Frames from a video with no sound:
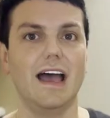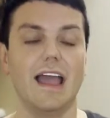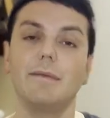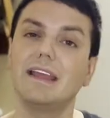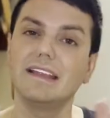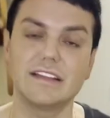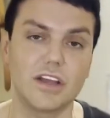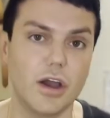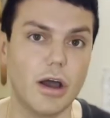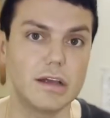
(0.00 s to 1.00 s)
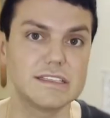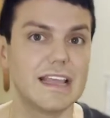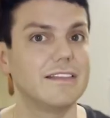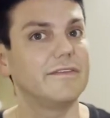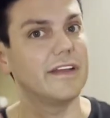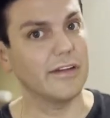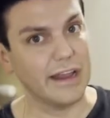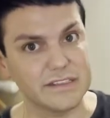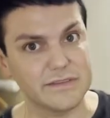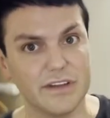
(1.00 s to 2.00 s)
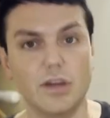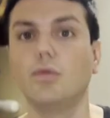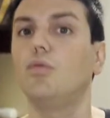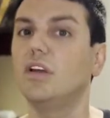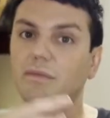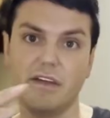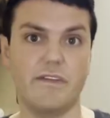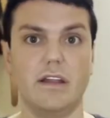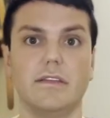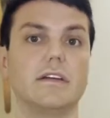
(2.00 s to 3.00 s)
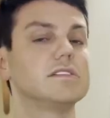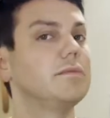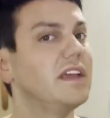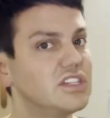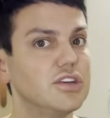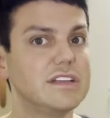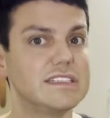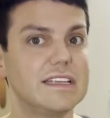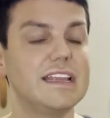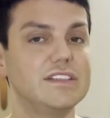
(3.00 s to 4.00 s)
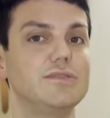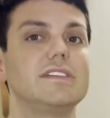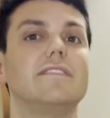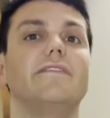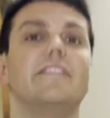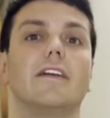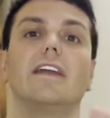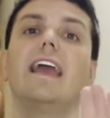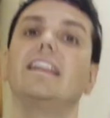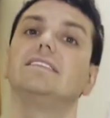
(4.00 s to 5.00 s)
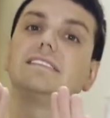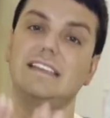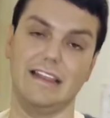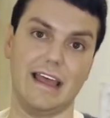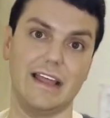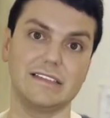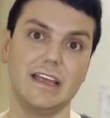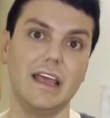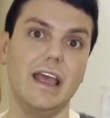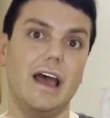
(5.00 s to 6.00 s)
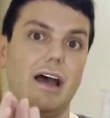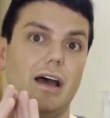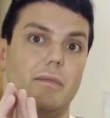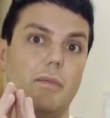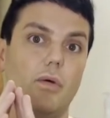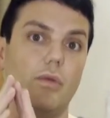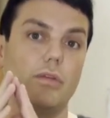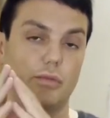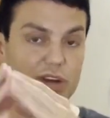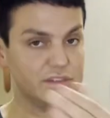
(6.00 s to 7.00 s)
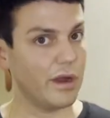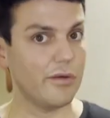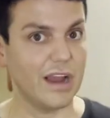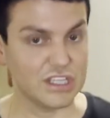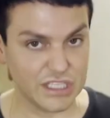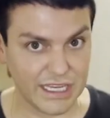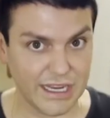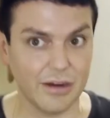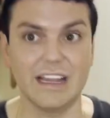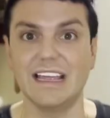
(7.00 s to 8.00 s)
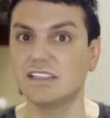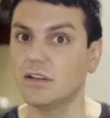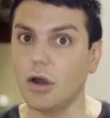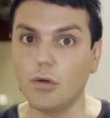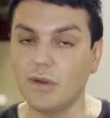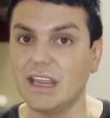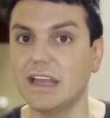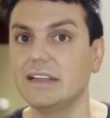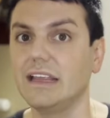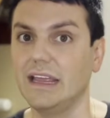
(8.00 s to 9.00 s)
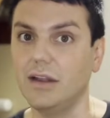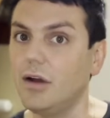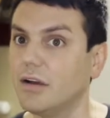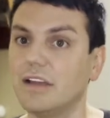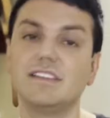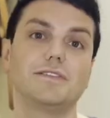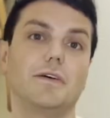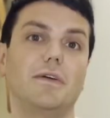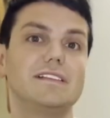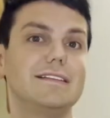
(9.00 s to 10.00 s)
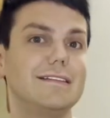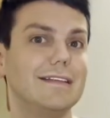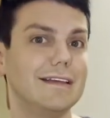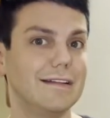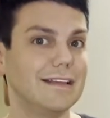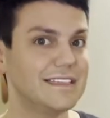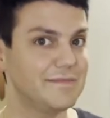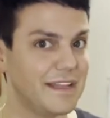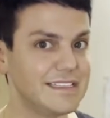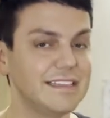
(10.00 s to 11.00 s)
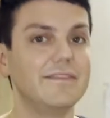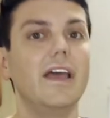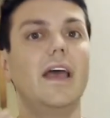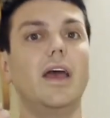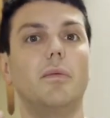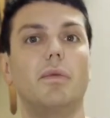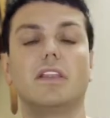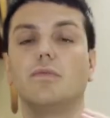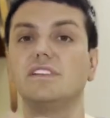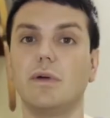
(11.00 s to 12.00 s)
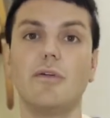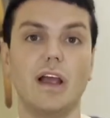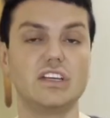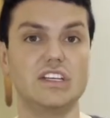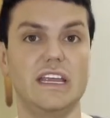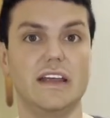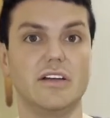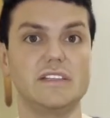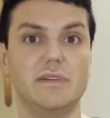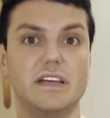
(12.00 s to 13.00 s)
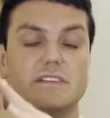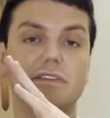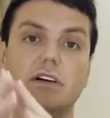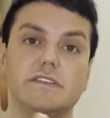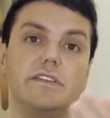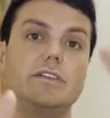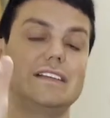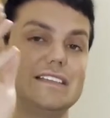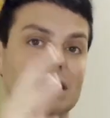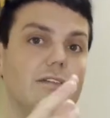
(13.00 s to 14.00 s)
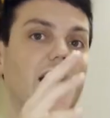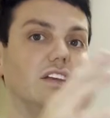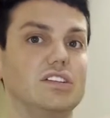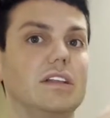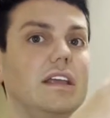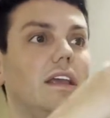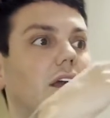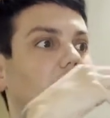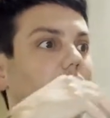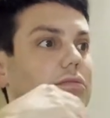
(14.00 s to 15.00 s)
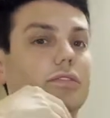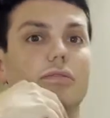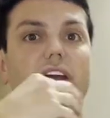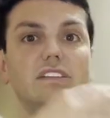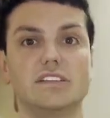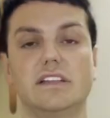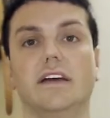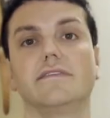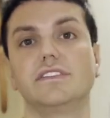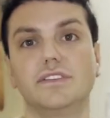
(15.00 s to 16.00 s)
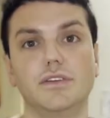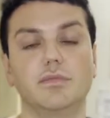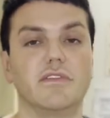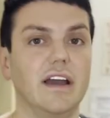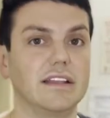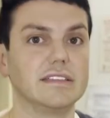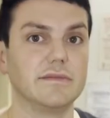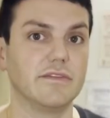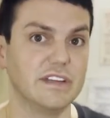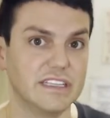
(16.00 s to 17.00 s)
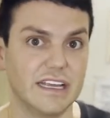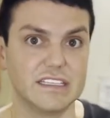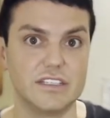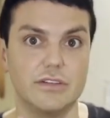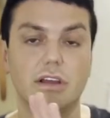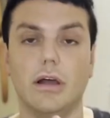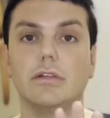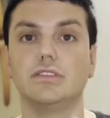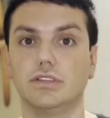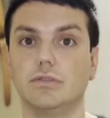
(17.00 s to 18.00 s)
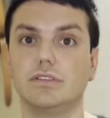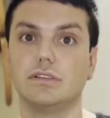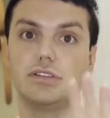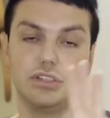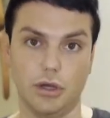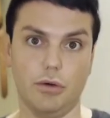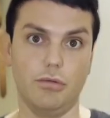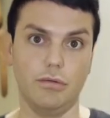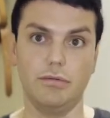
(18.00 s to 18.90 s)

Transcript: I'm gonna get into the cost at the very end of this video with my final thoughts, so make sure you just stay tuned to the very end to see that. The reason why we're actually here, it is a long weekend in August, so it's a little expensive, but the reason why we're actually here is because Fallsview Casino actually were gracious enough to provide us some free tickets to the Colin Jost show.